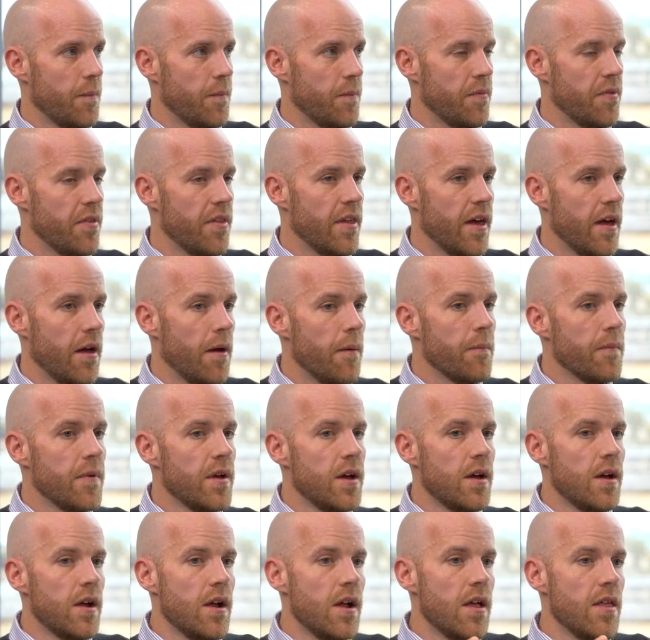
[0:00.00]
there.
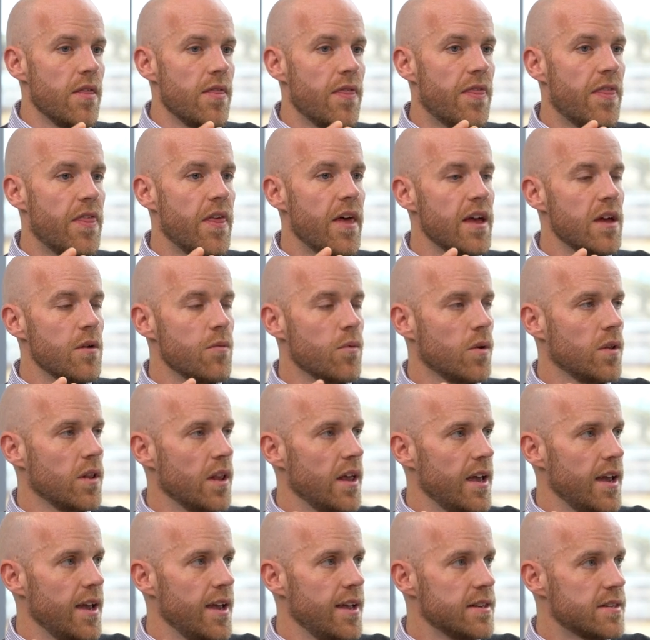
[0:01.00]
They
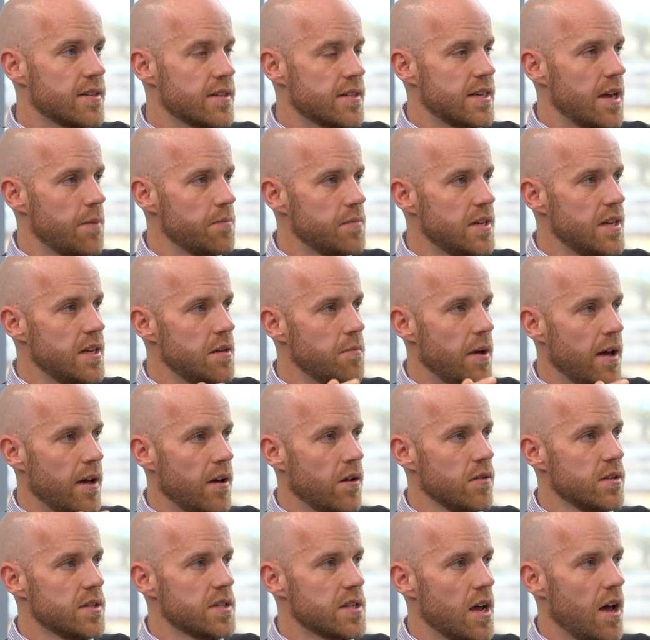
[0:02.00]
will intercept
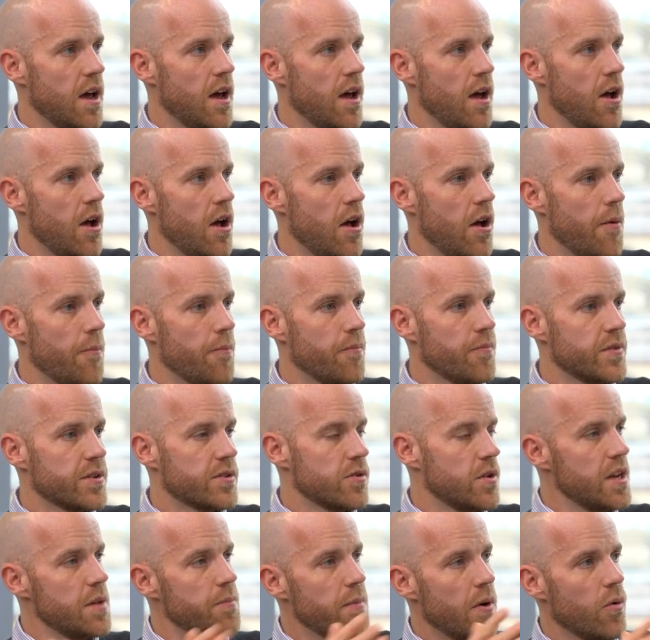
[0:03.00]
emails.
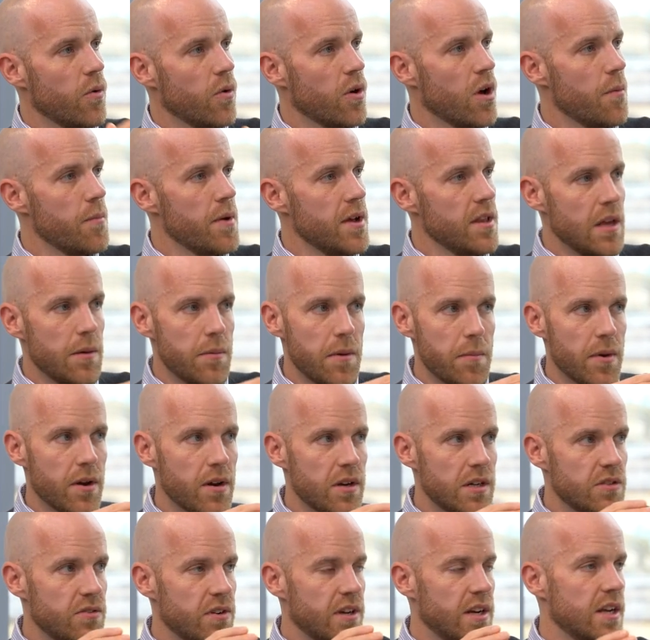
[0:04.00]
So an email will come in, they'll be
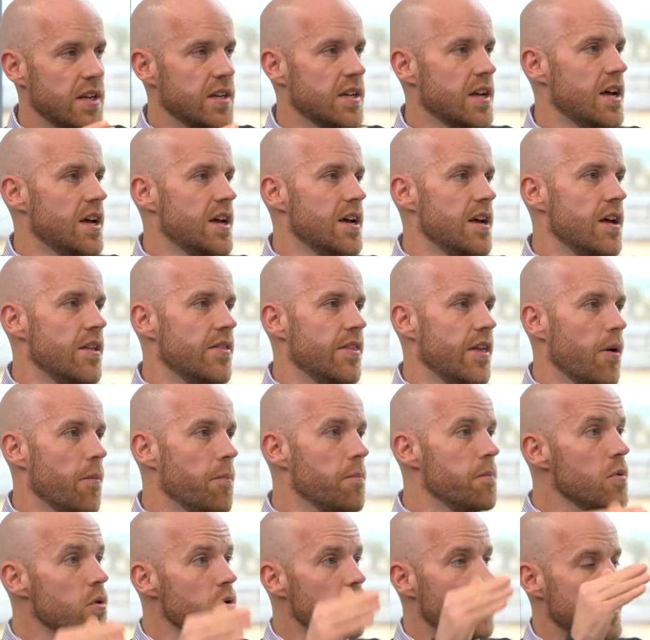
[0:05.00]
monitoring it. They'll
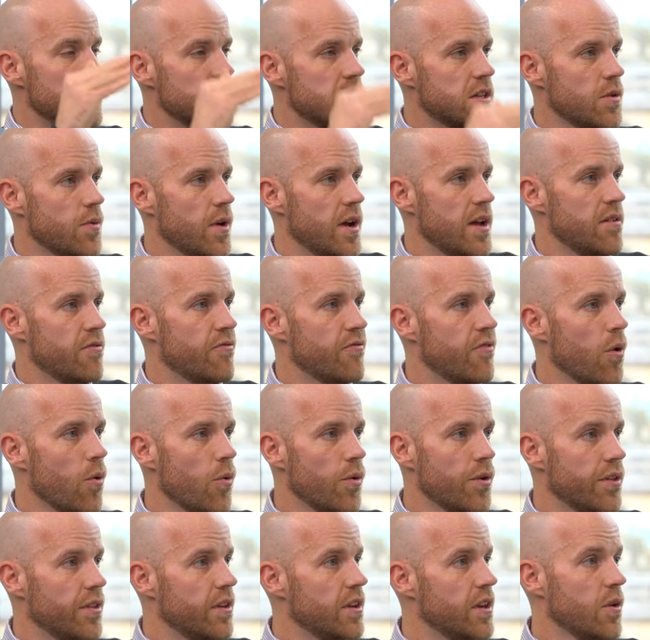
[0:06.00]
move it to a
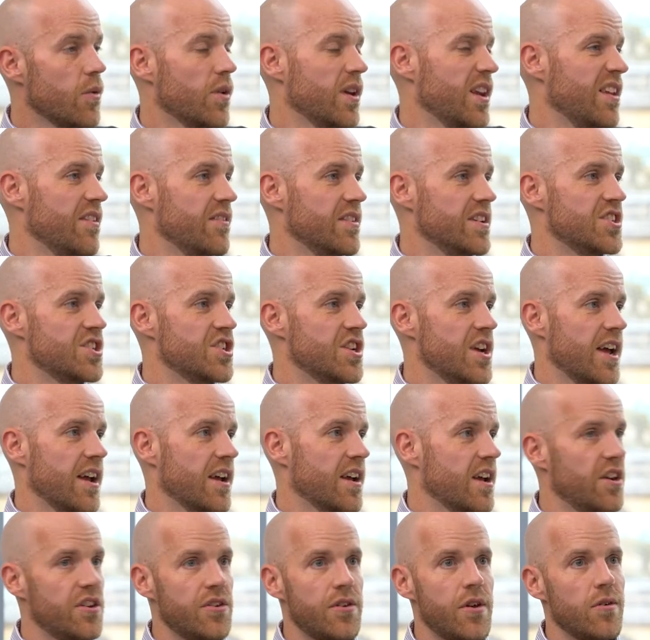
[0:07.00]
folder that no one will ever
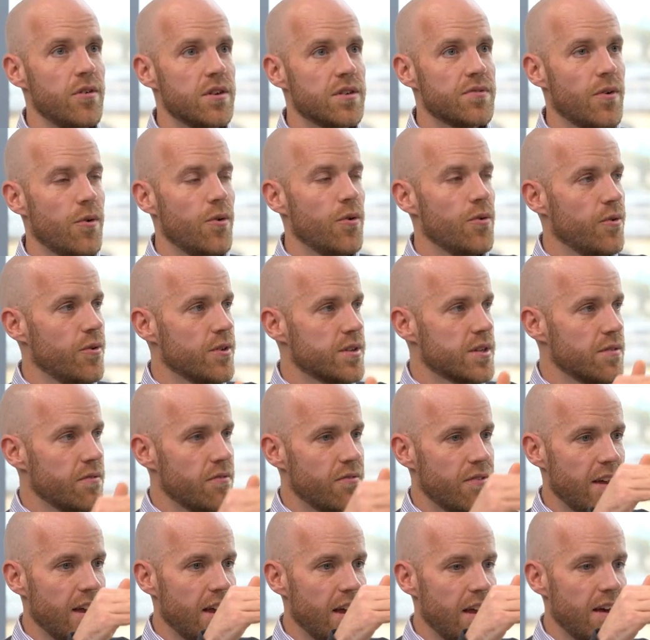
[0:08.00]
check, a notes folder or
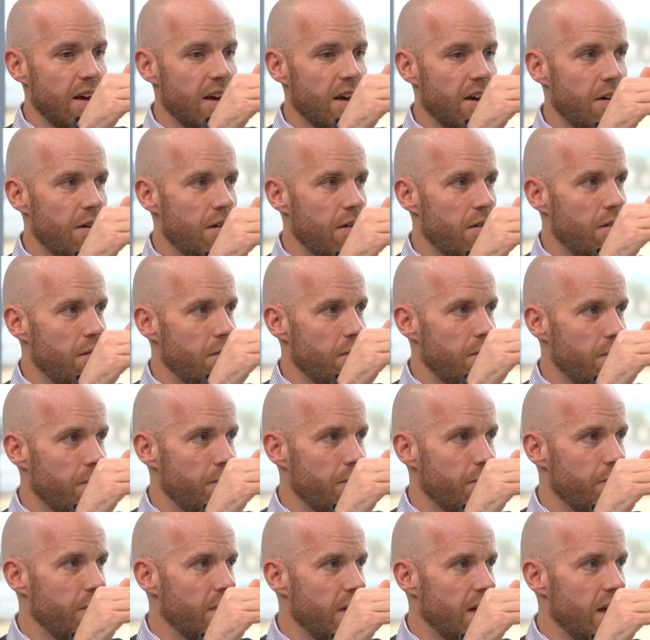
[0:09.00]

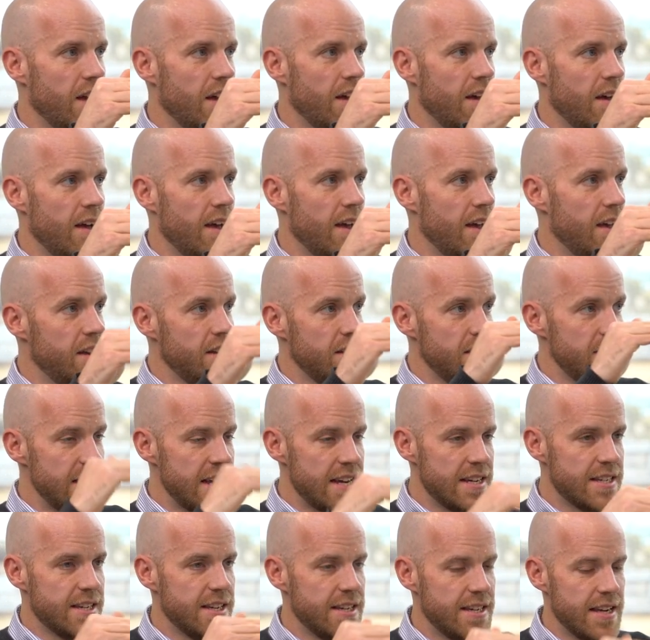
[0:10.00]
something
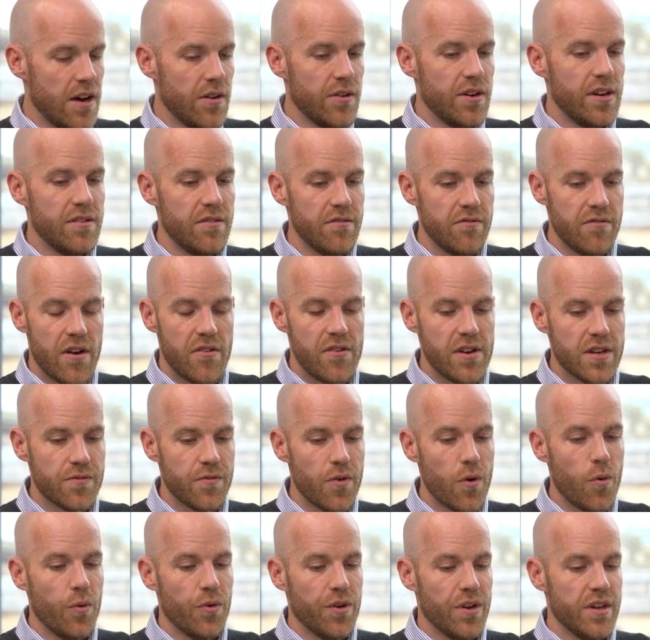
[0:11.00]
nested down in various
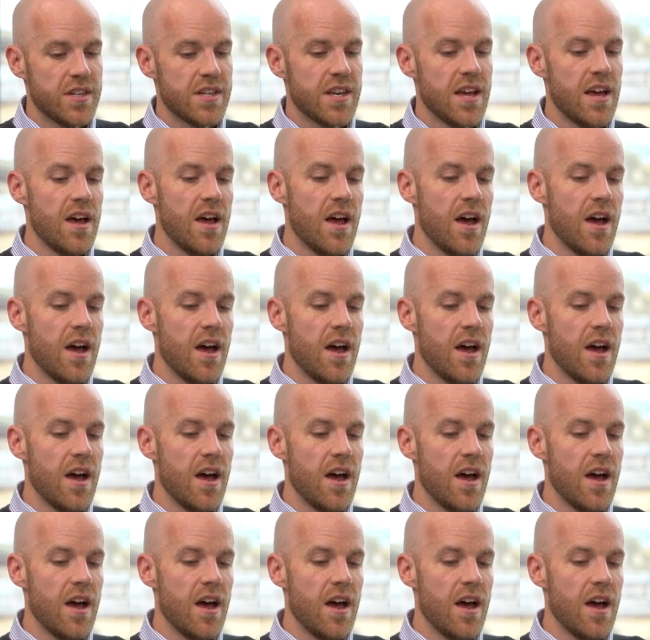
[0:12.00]
folders.